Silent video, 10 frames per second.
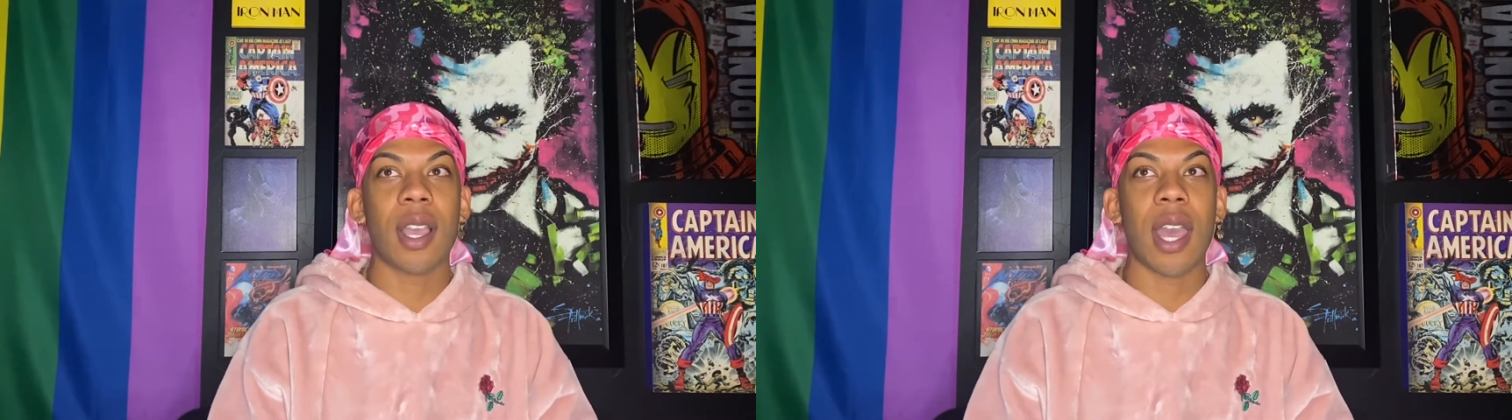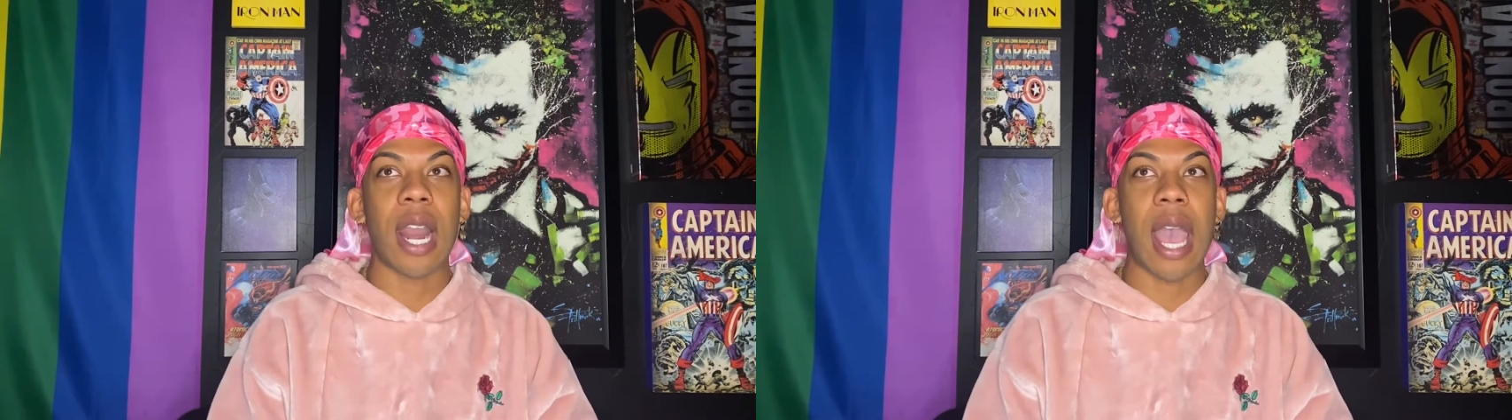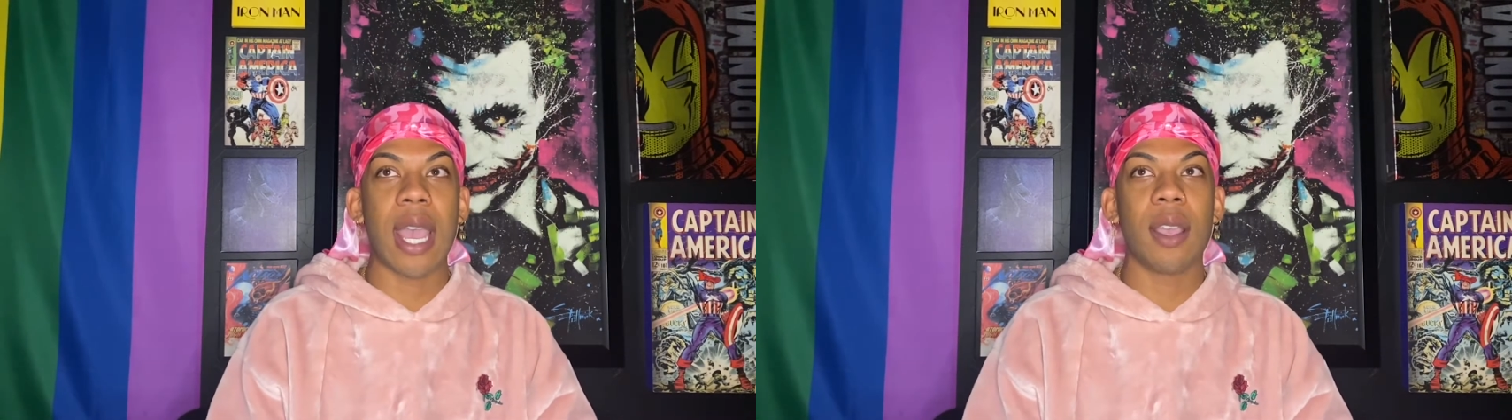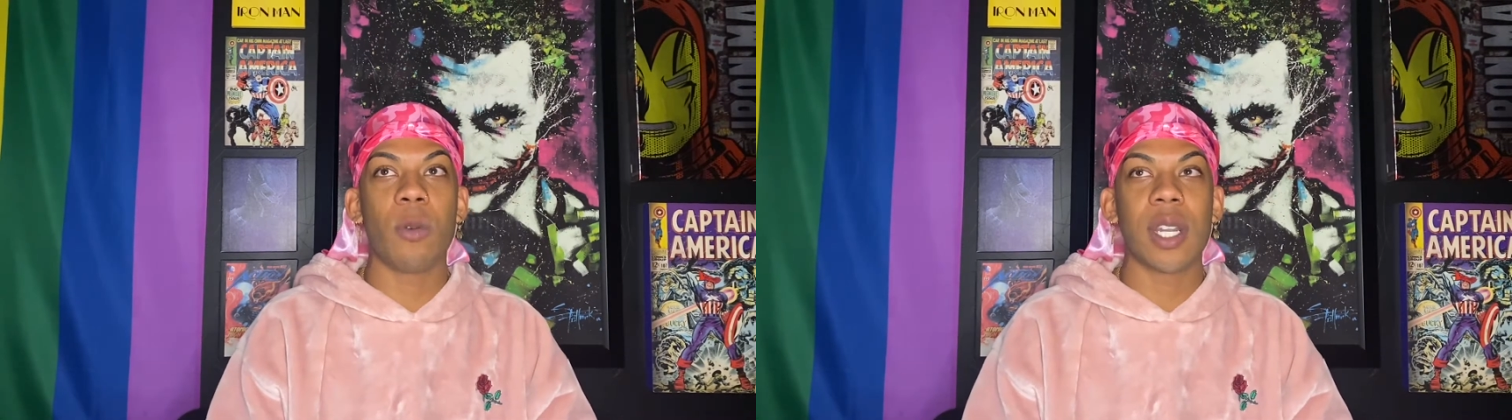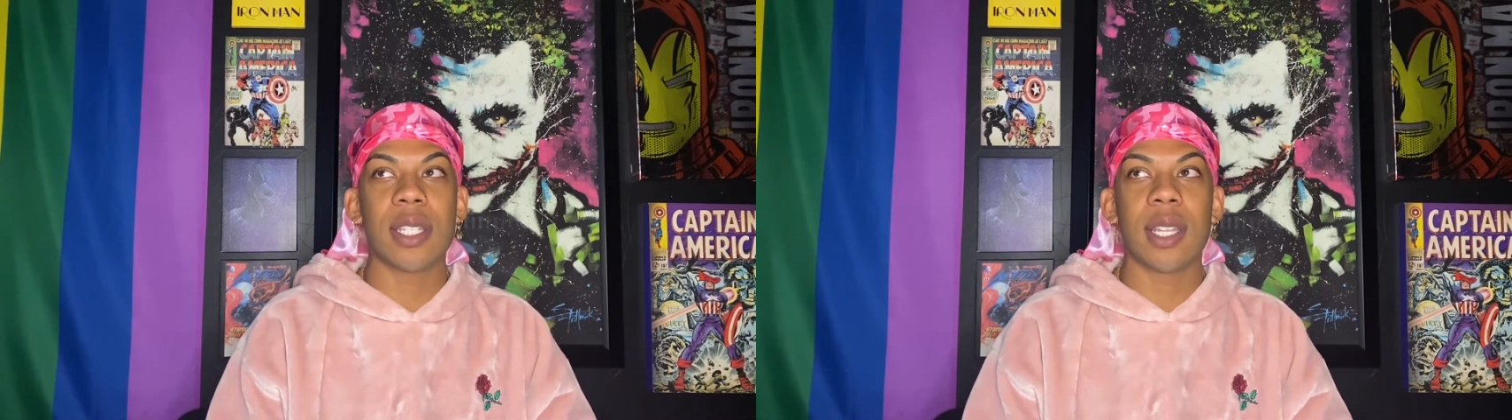And I
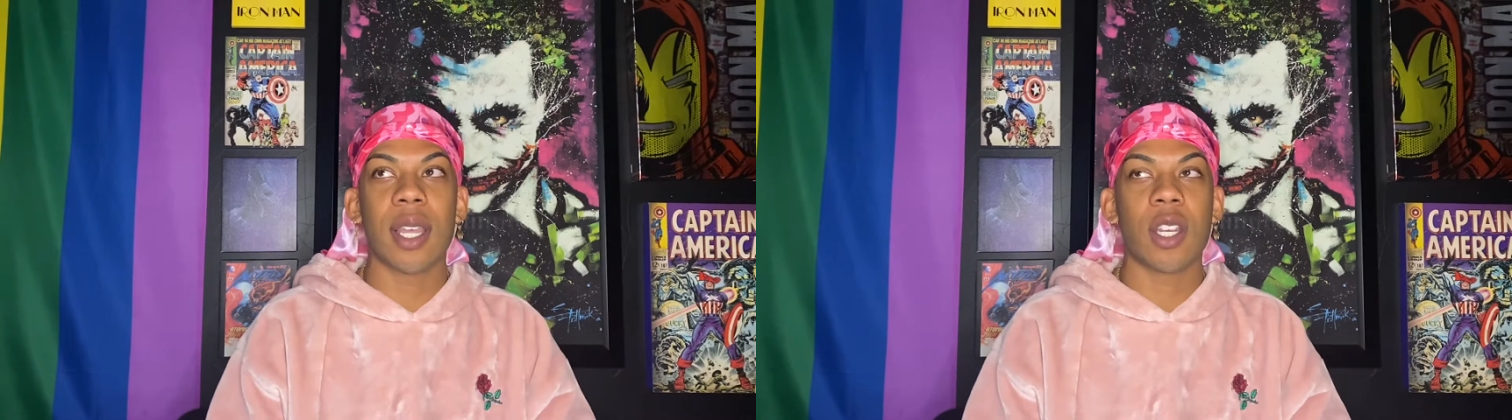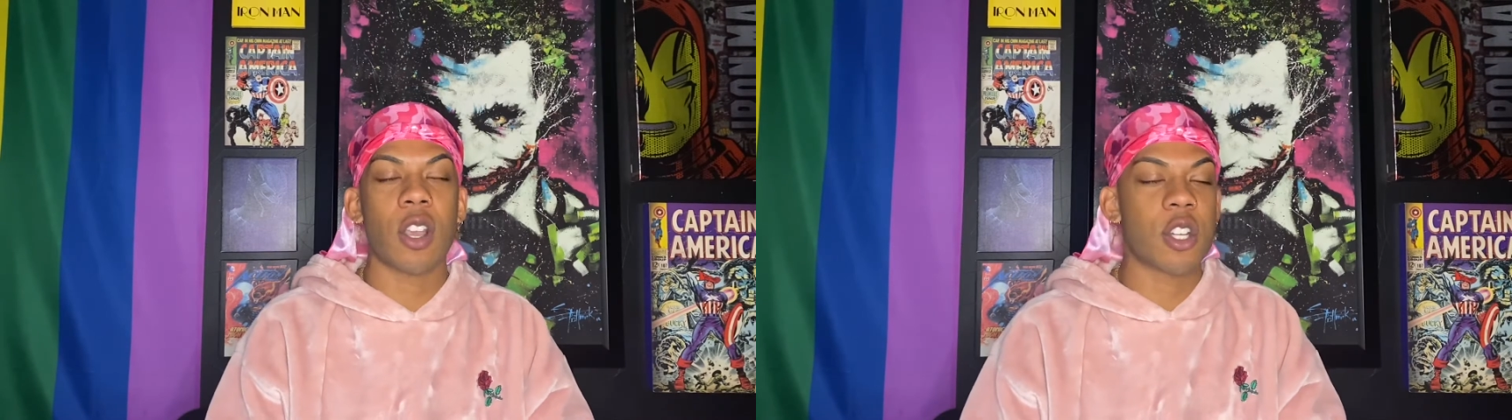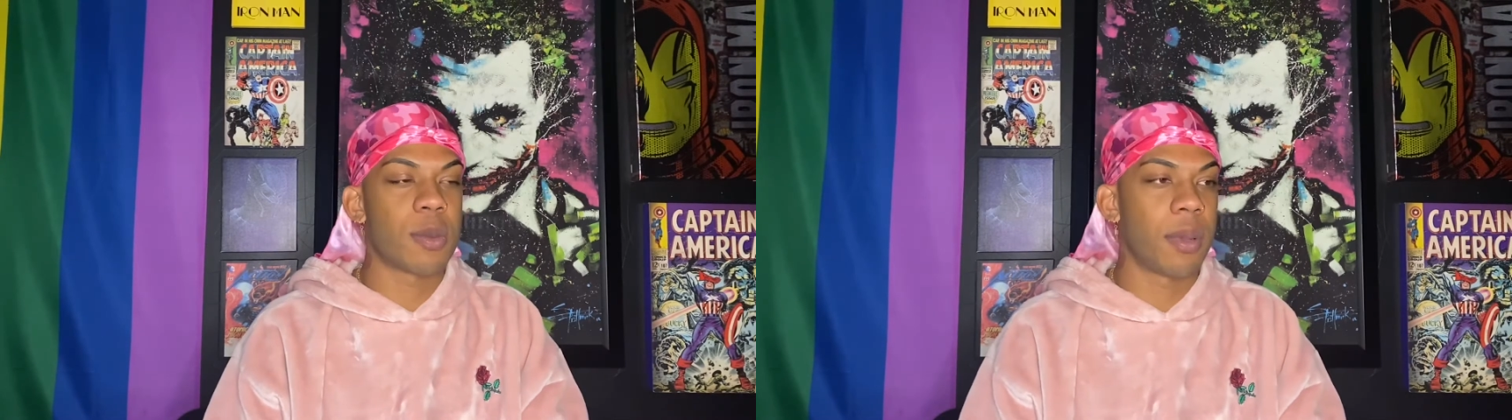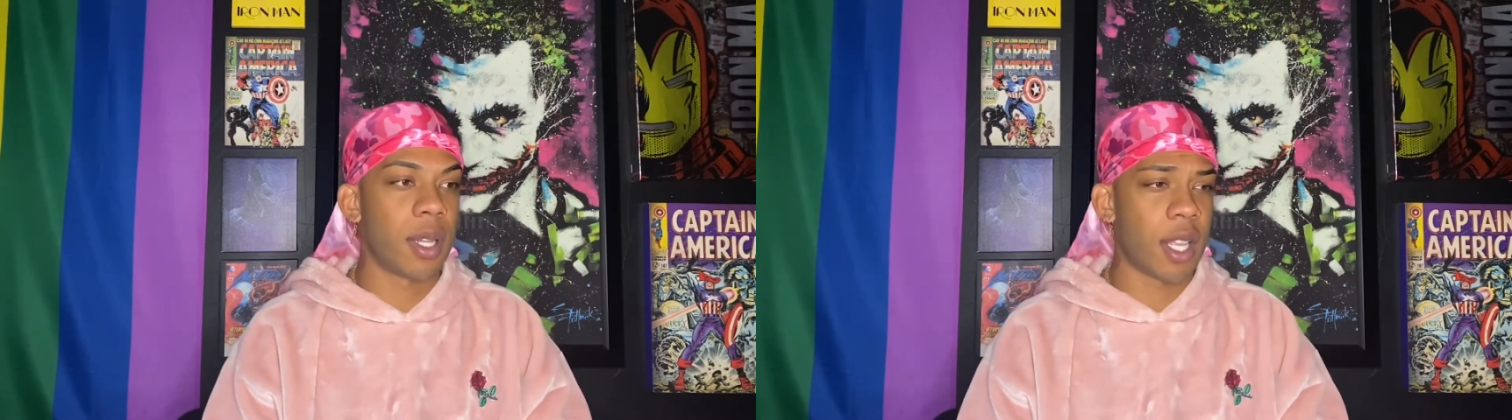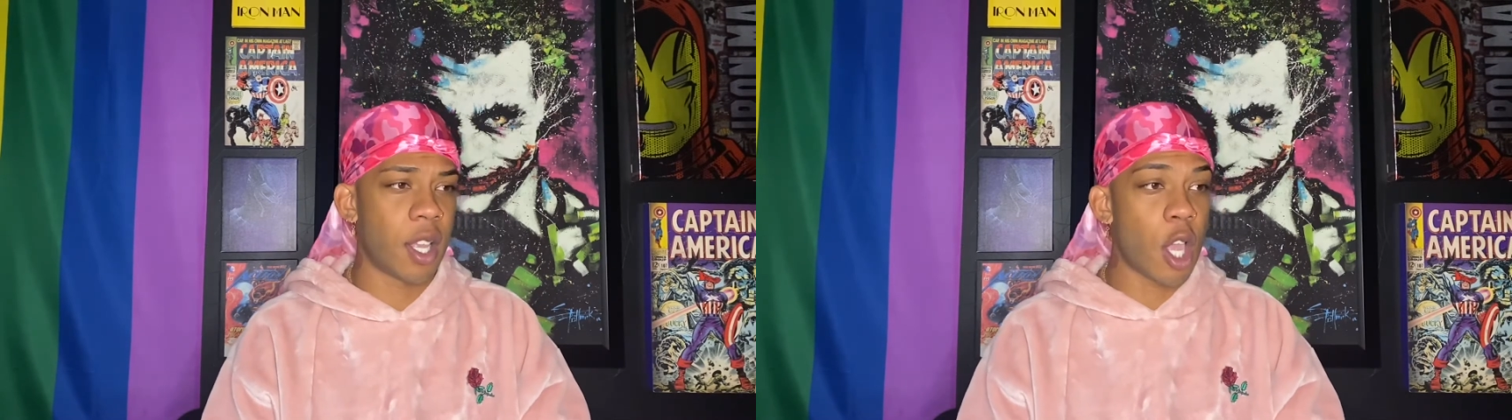want to say, dodge a
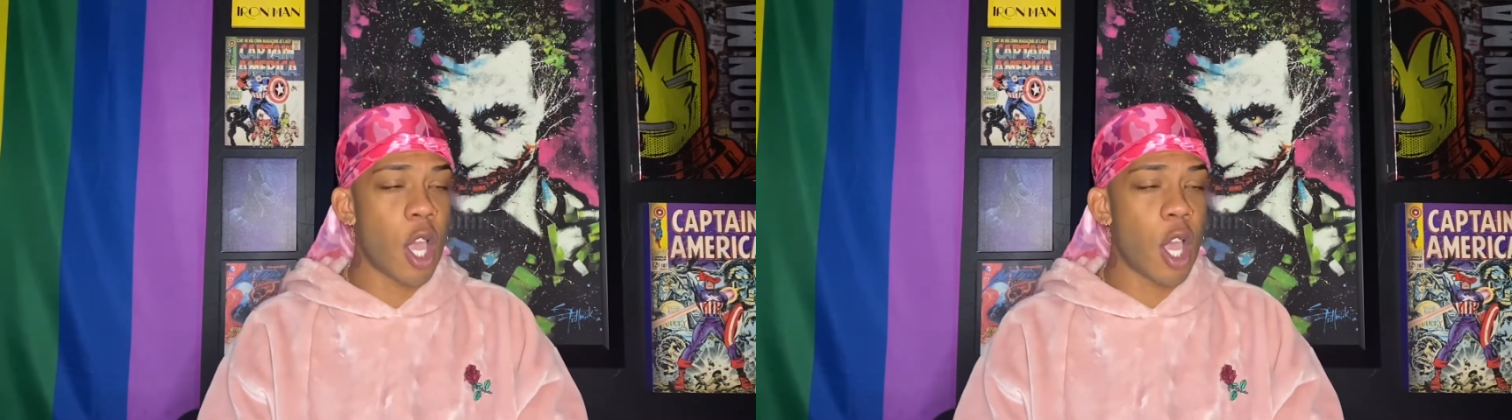bullet.